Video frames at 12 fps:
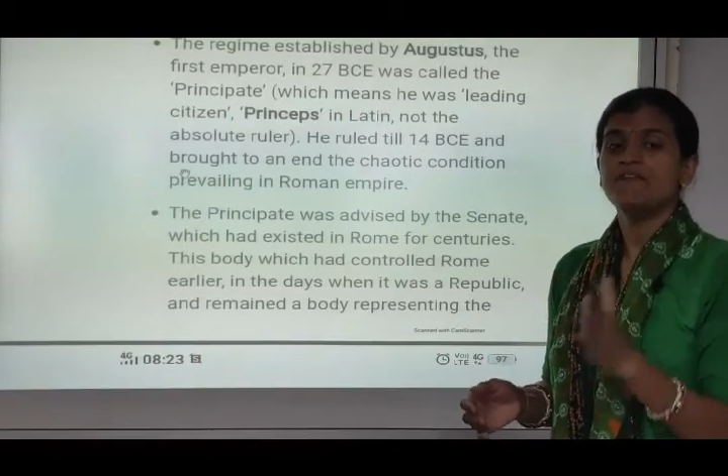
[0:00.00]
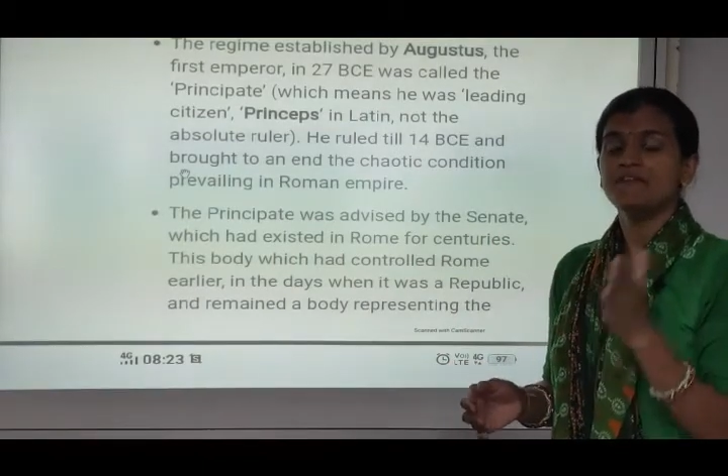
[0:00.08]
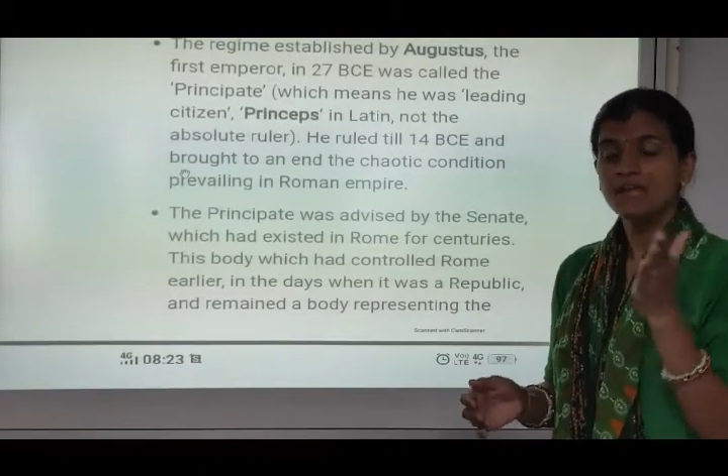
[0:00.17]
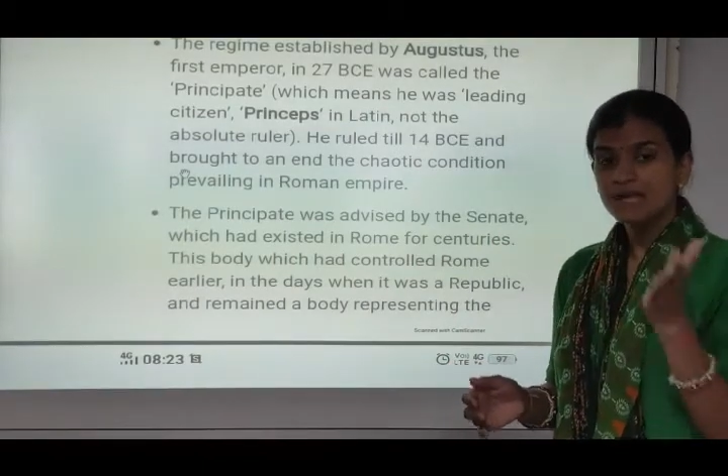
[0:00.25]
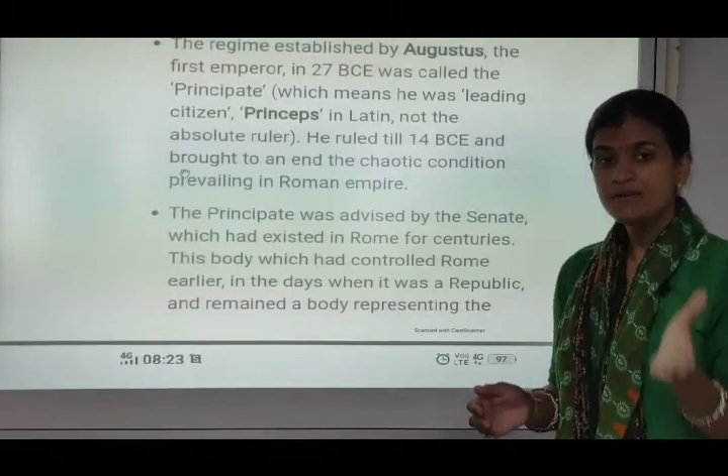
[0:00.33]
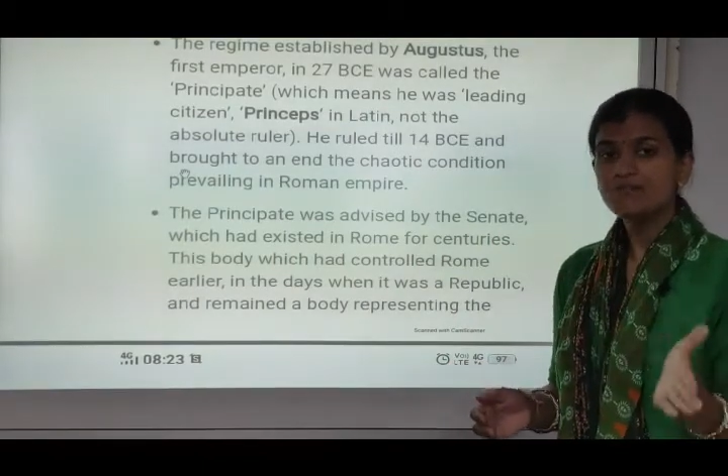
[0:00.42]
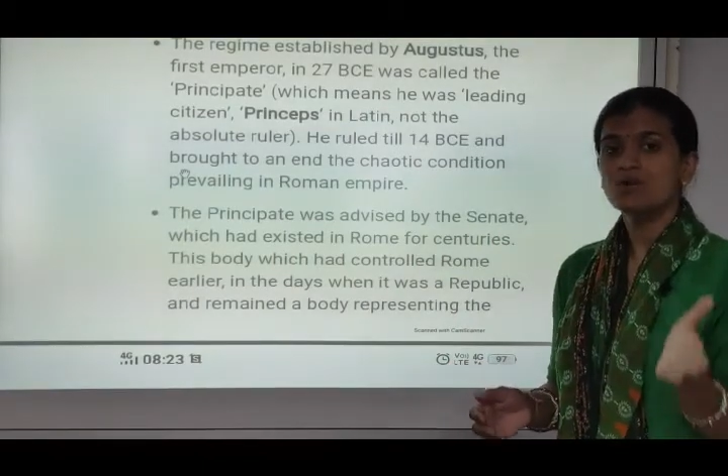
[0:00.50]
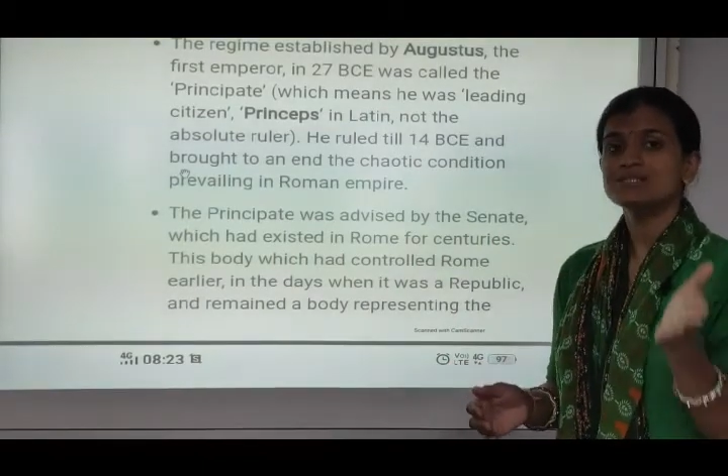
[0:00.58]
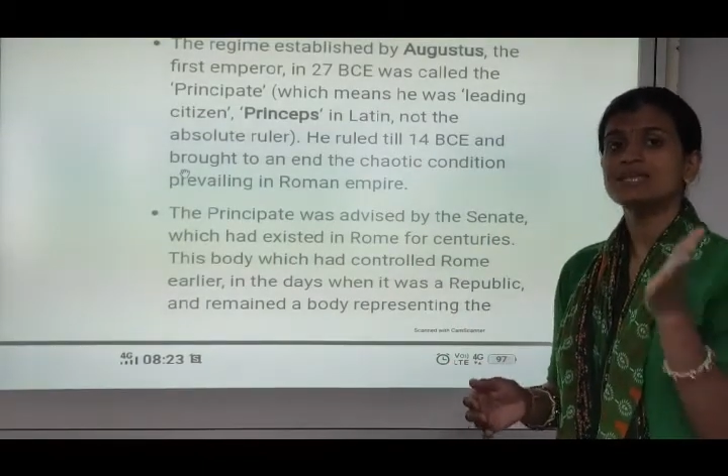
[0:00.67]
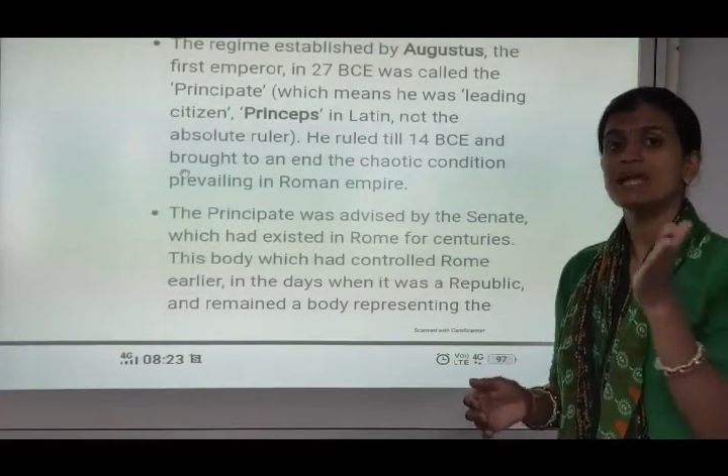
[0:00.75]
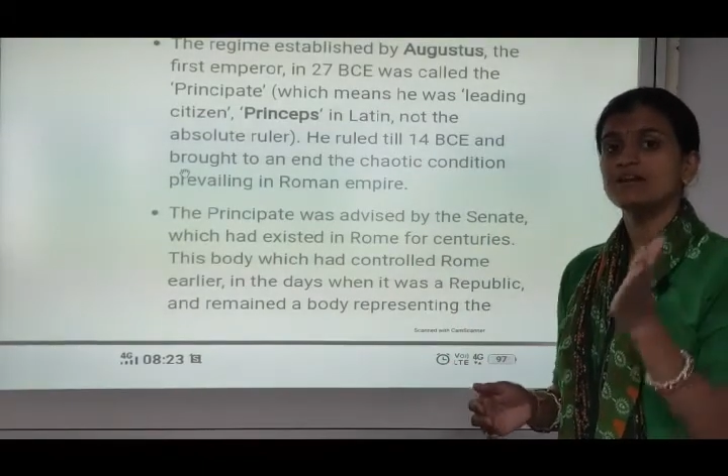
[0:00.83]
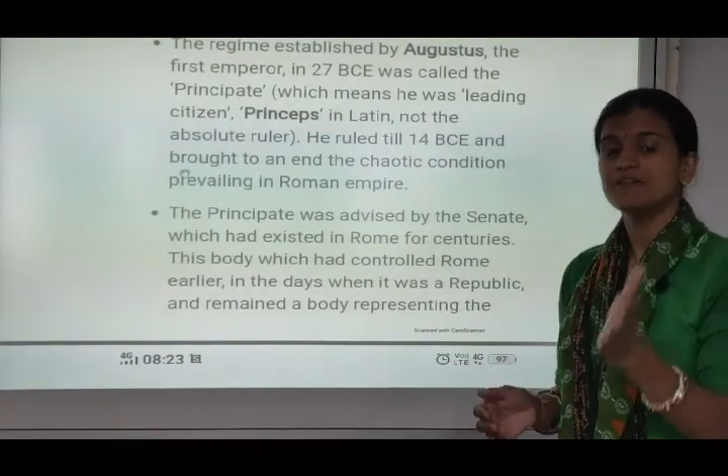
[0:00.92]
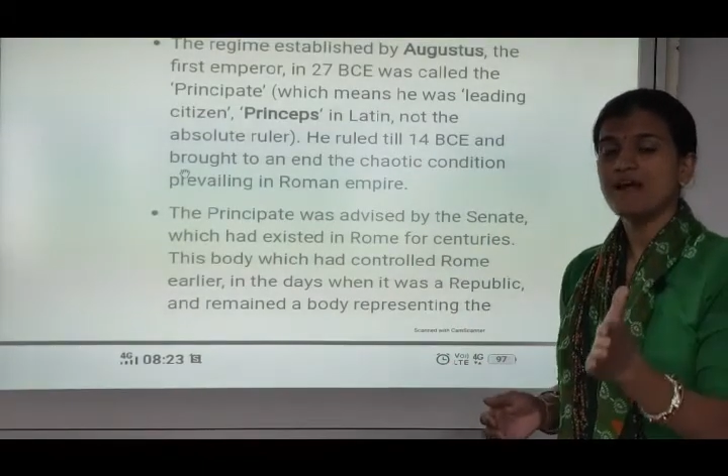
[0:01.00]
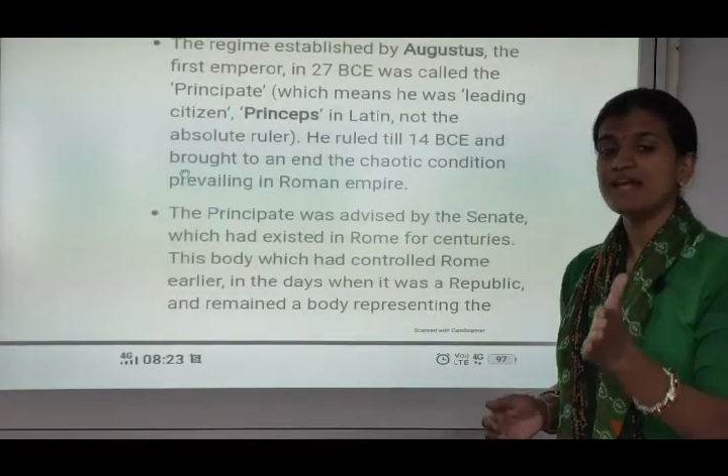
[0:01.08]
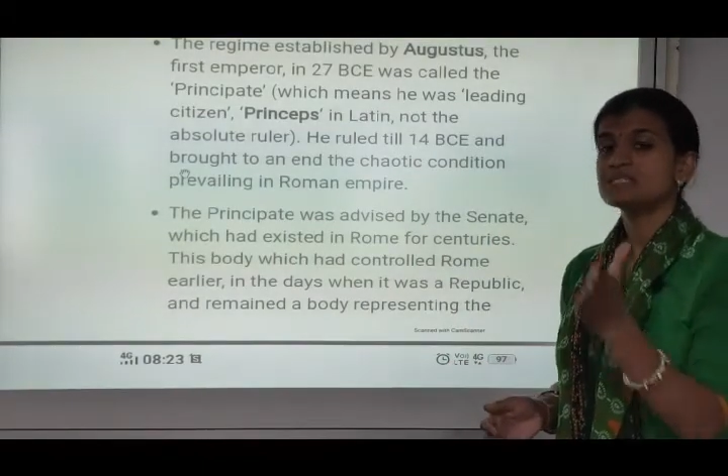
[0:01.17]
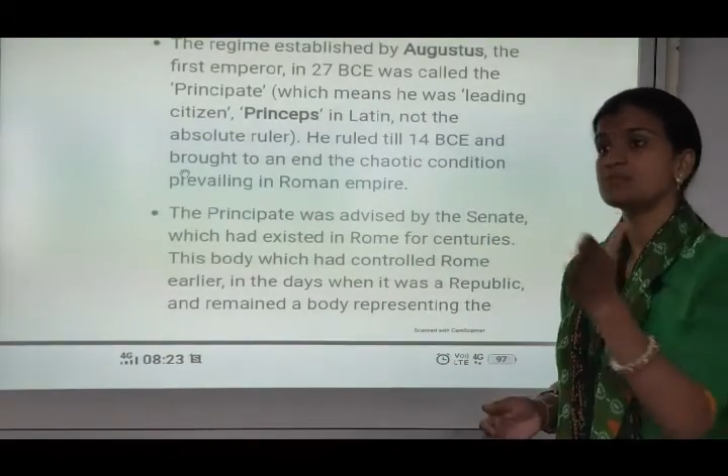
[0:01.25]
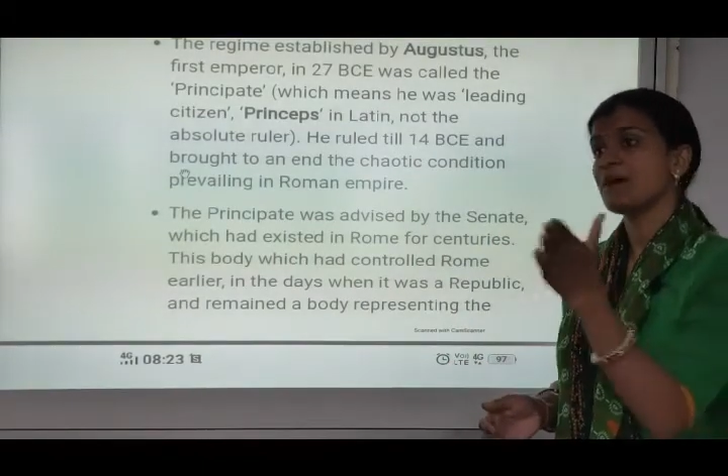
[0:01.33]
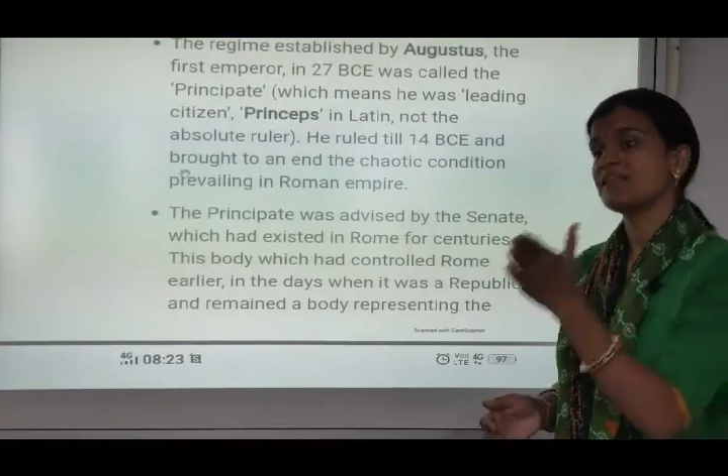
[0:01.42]
He was
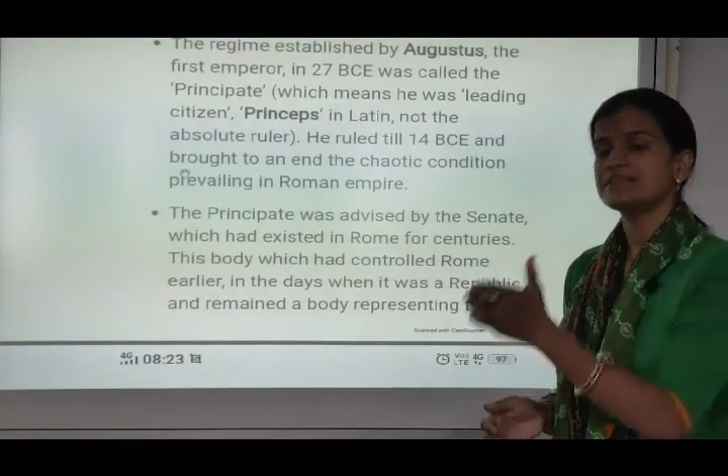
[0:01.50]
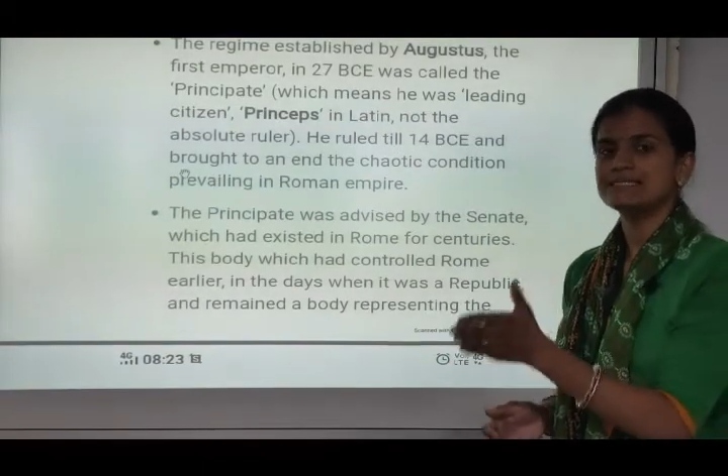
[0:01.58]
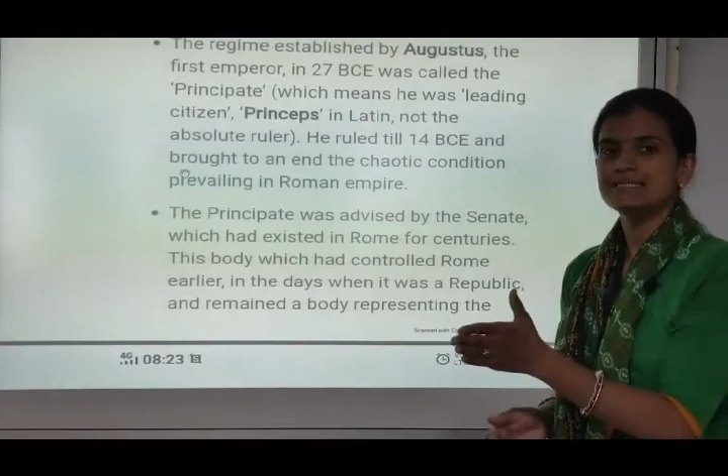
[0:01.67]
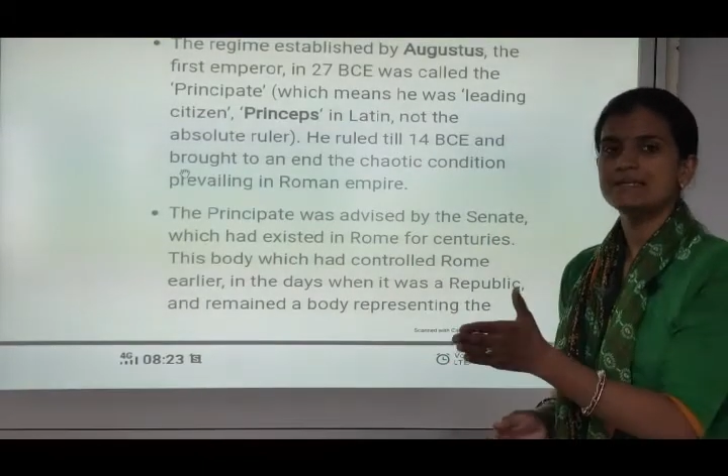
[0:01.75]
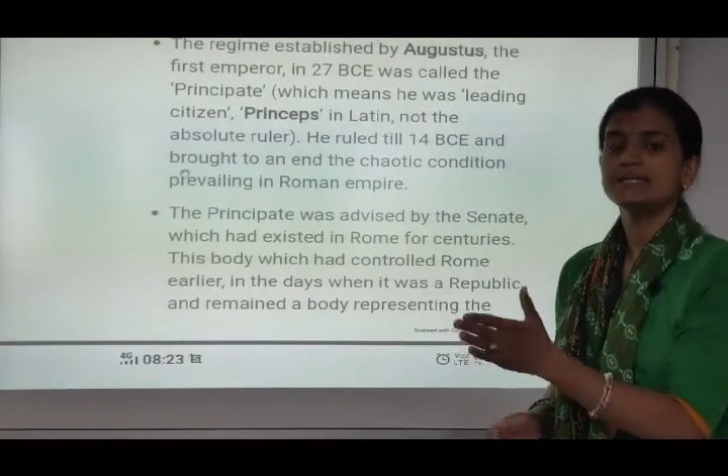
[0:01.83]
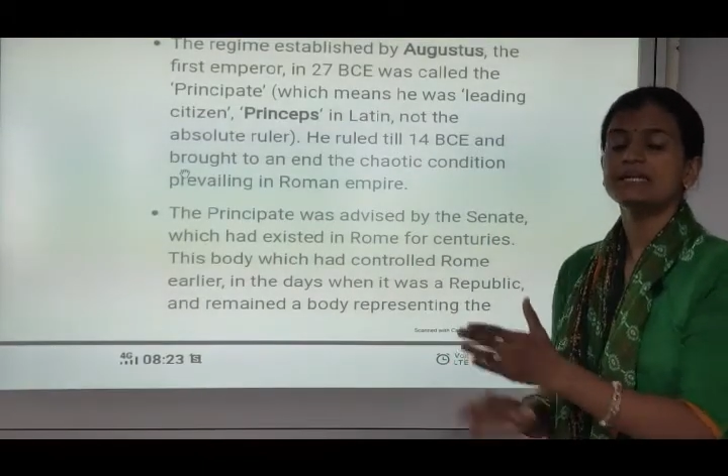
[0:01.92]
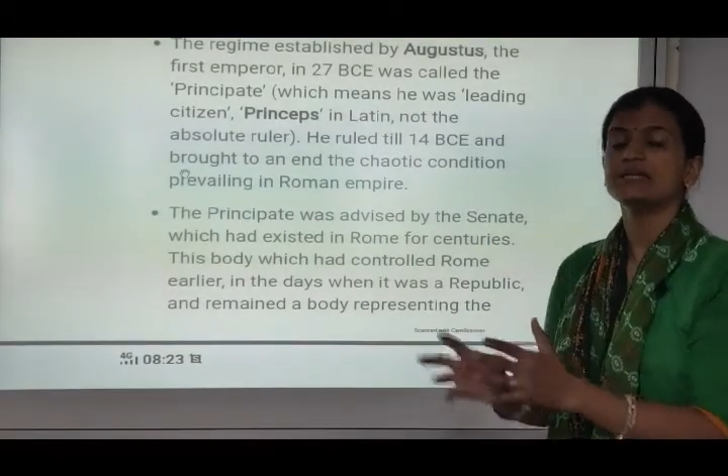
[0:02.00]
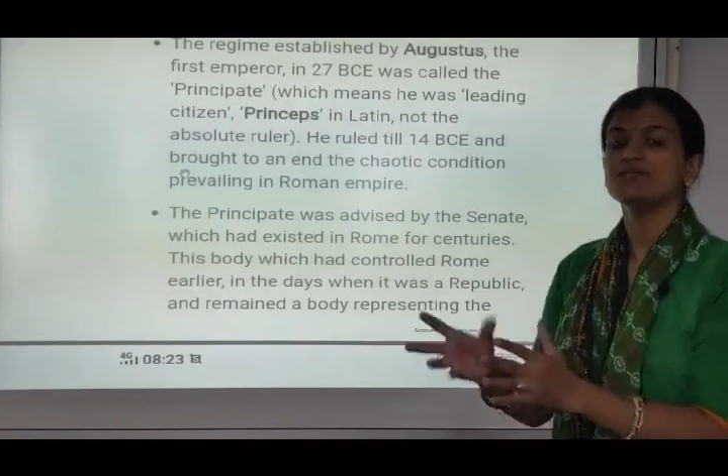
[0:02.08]
advised by the Senate.